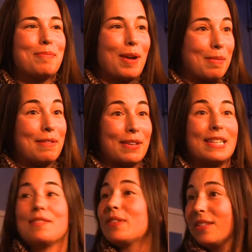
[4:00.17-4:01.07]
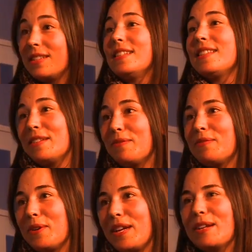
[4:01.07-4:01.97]
probably a very difficult season
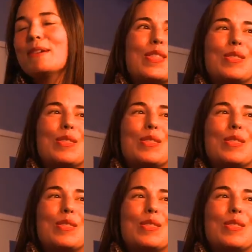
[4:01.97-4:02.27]
for you.